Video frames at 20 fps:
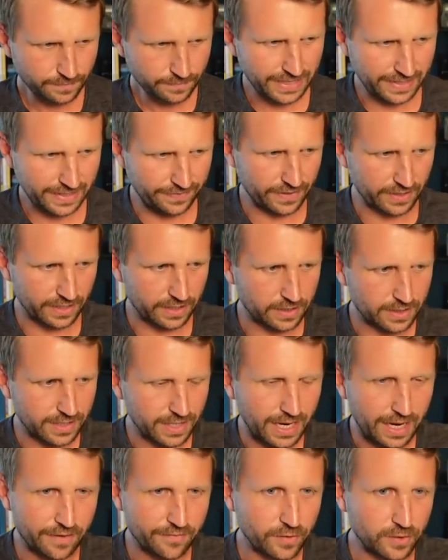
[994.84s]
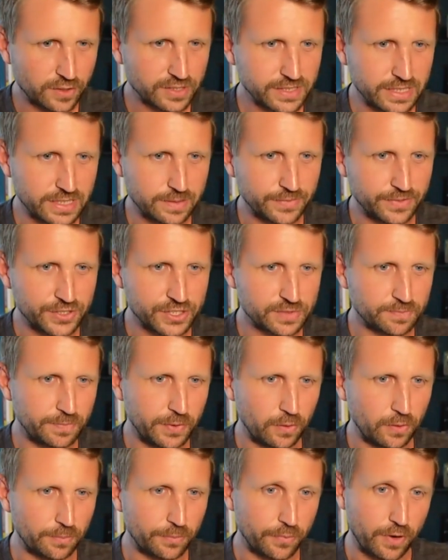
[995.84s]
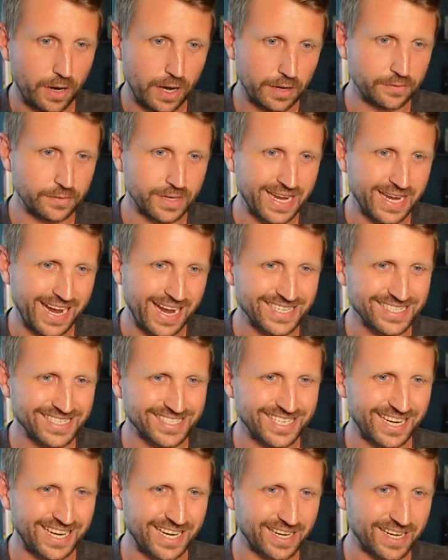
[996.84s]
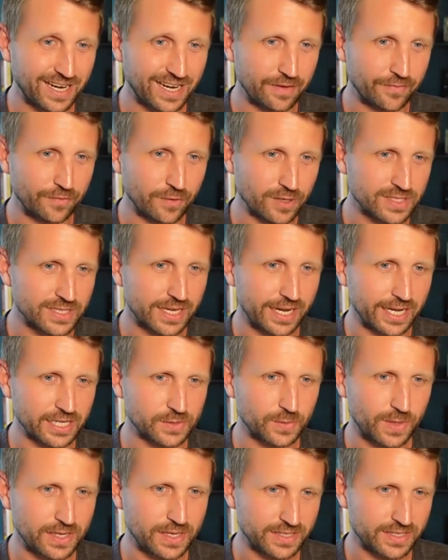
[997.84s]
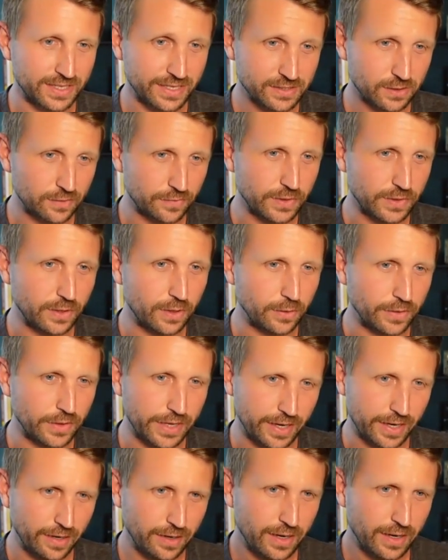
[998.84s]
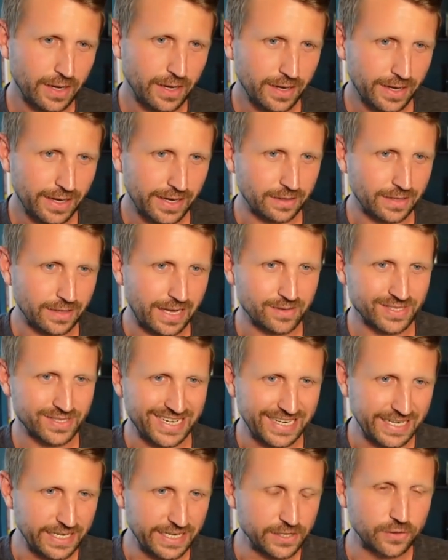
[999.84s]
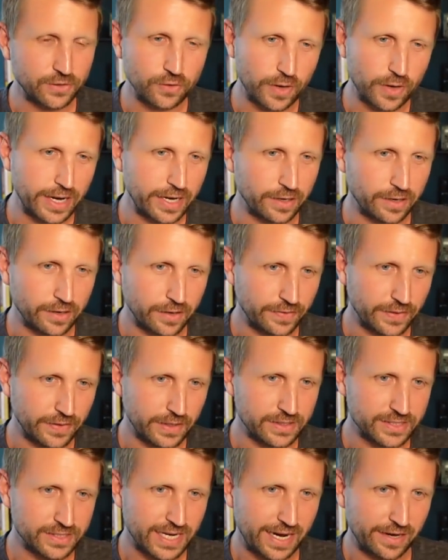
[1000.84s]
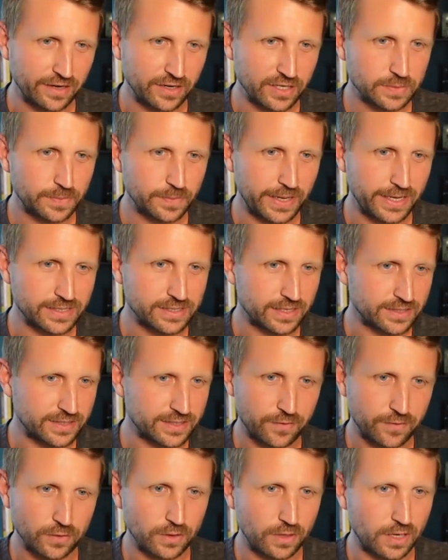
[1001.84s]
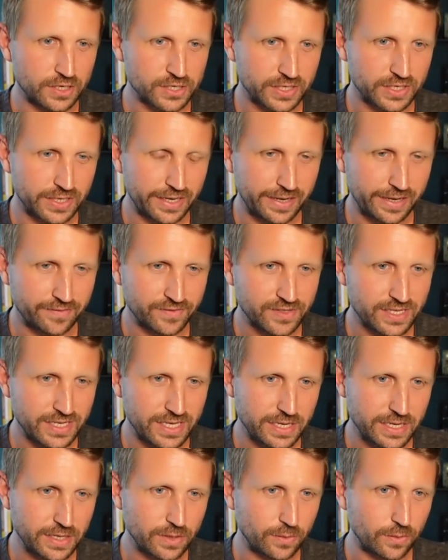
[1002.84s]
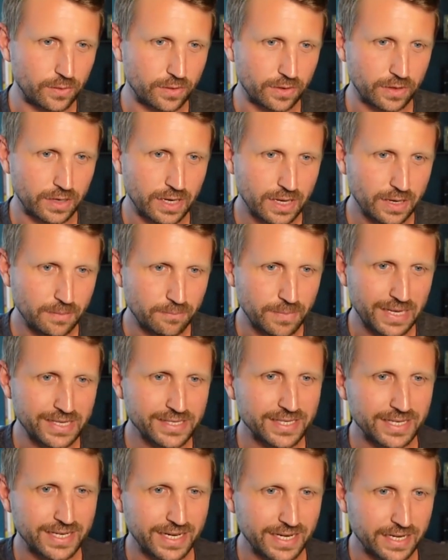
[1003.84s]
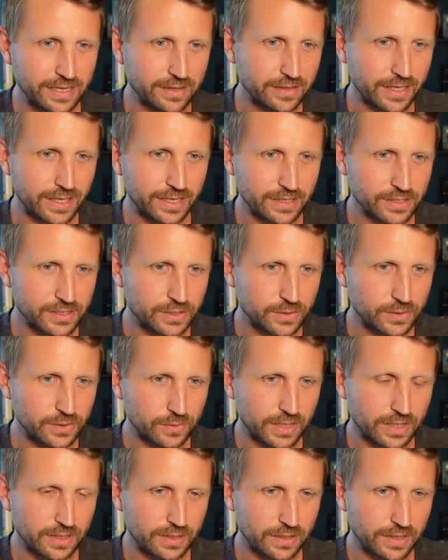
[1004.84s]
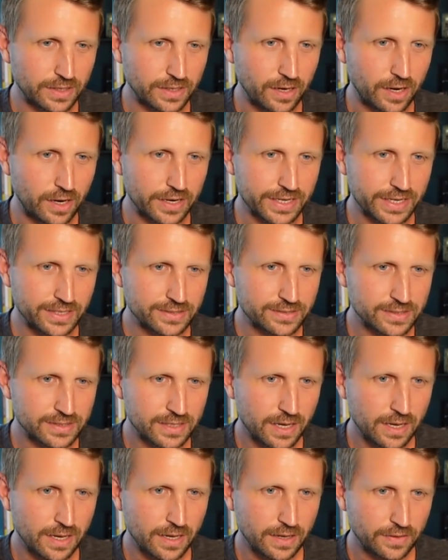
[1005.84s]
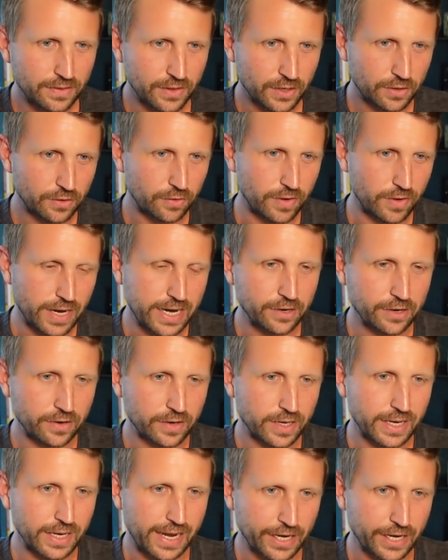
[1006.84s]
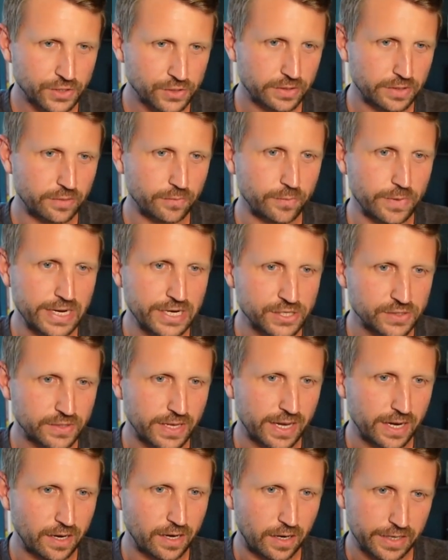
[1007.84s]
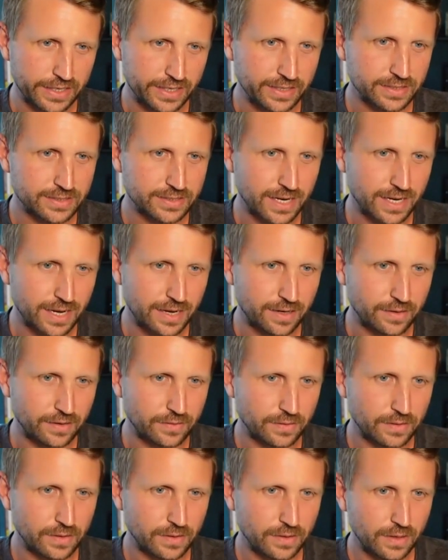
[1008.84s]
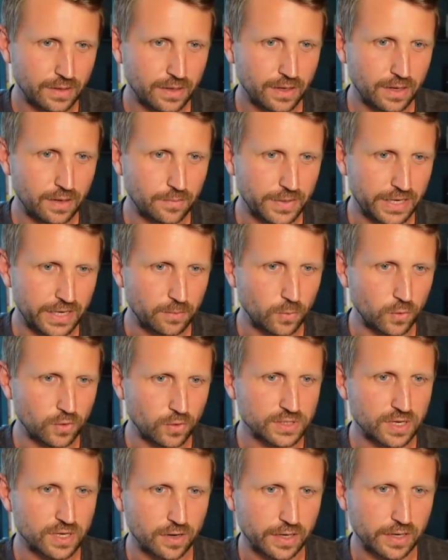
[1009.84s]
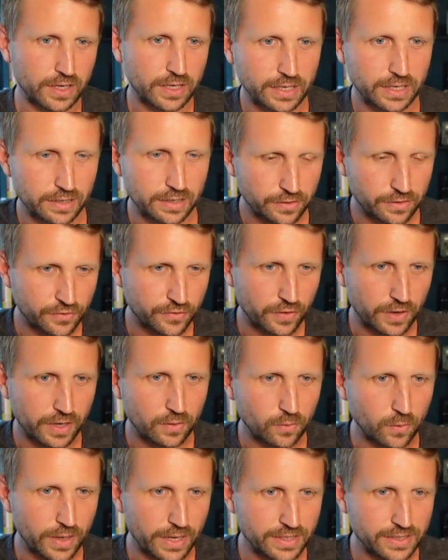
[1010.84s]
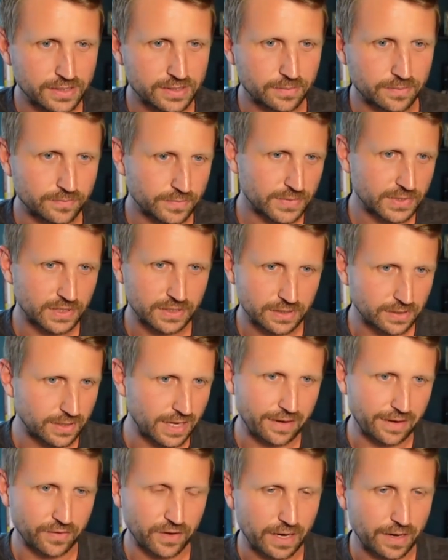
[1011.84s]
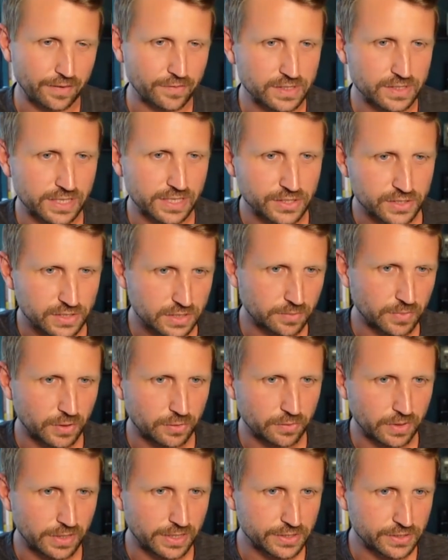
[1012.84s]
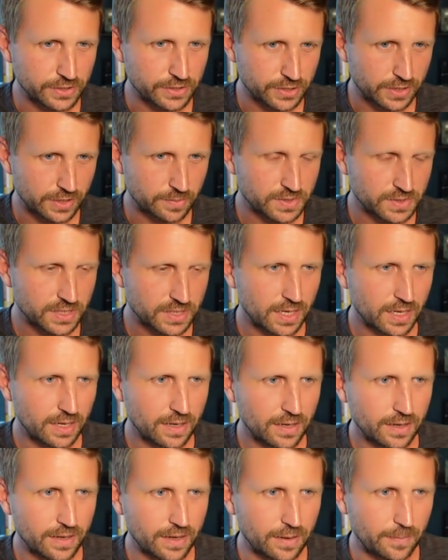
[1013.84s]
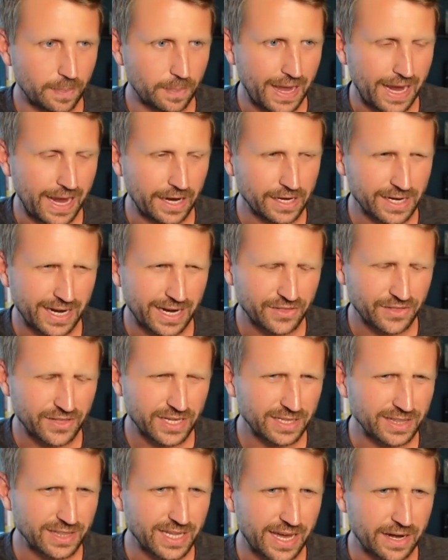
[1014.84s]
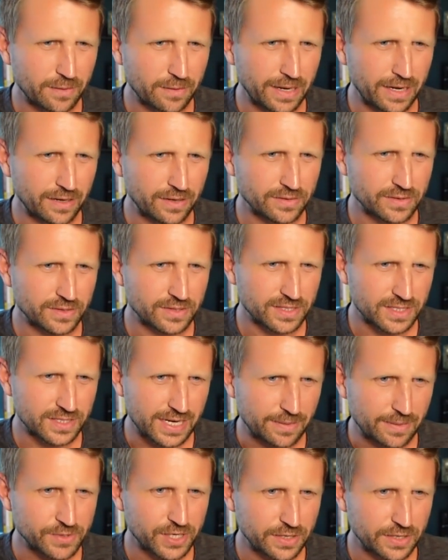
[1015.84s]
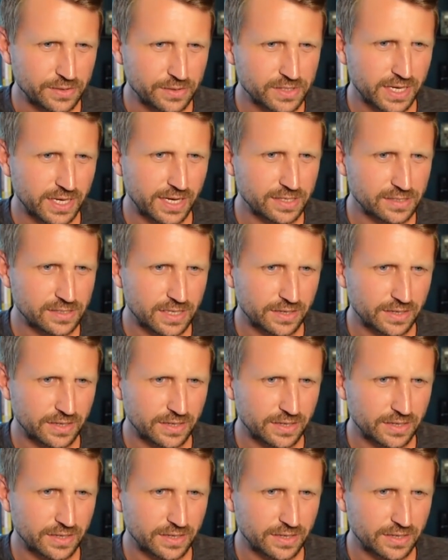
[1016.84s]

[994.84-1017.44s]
And the Converse team just built broadcast.converse.xyz. So if you go there, it allows any creator in the entire space that's ever launched an NFT or minted anything to an audience. The creator can actually reach that audience now in a more targeted and a direct way to have conversations and build relationships. I think a lot about Snapshot use case.